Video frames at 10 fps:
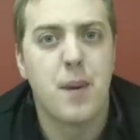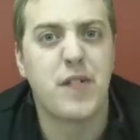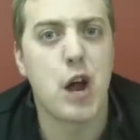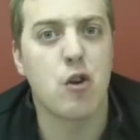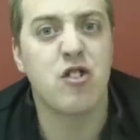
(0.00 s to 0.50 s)

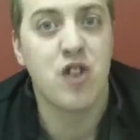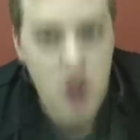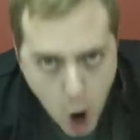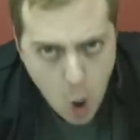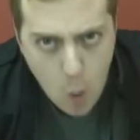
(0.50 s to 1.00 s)
but there's
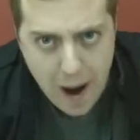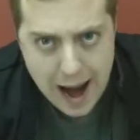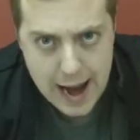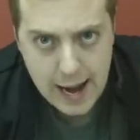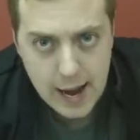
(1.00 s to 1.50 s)
no
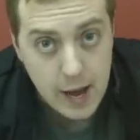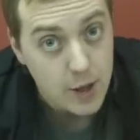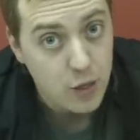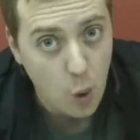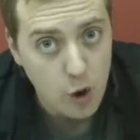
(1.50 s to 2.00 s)
way
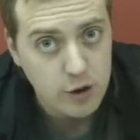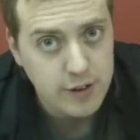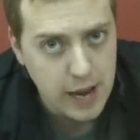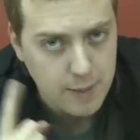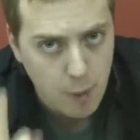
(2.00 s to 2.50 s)
Thor
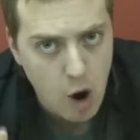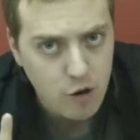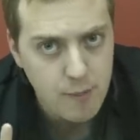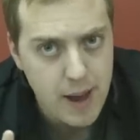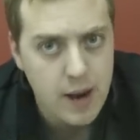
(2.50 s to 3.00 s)
could take
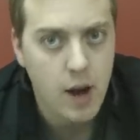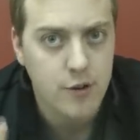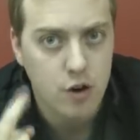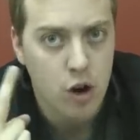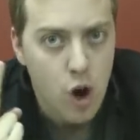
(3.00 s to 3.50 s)
Martian
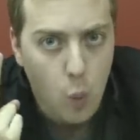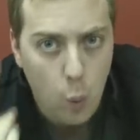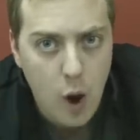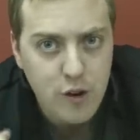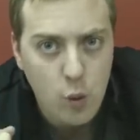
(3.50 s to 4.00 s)
Manhunter,
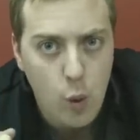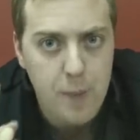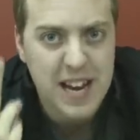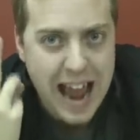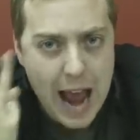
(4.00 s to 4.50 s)
Wonder
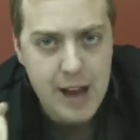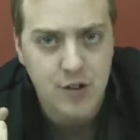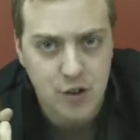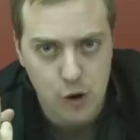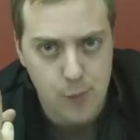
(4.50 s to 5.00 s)
Woman,
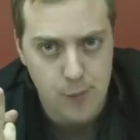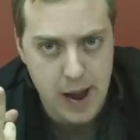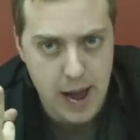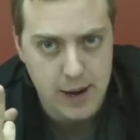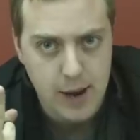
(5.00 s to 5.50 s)
and
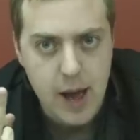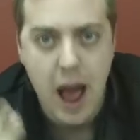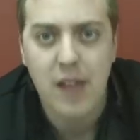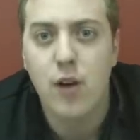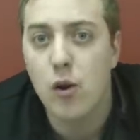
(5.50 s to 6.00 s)
Superman.
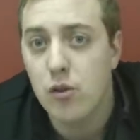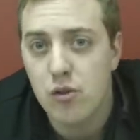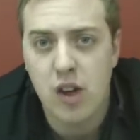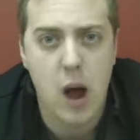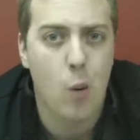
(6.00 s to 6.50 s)
And those
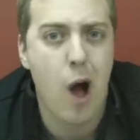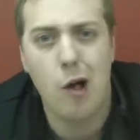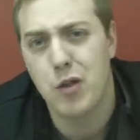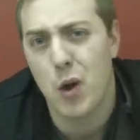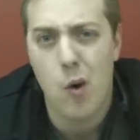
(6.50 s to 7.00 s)
who say,
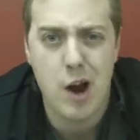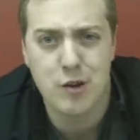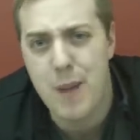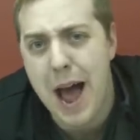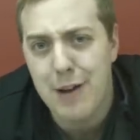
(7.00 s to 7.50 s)
well, Thor
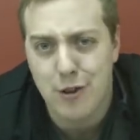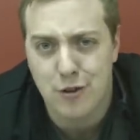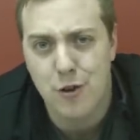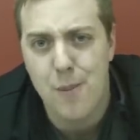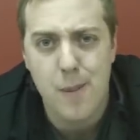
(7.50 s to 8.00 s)
has
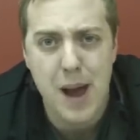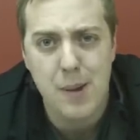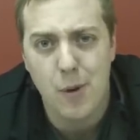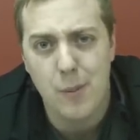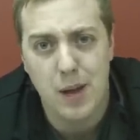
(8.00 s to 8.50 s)
magic,
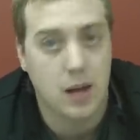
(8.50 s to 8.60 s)
Superman will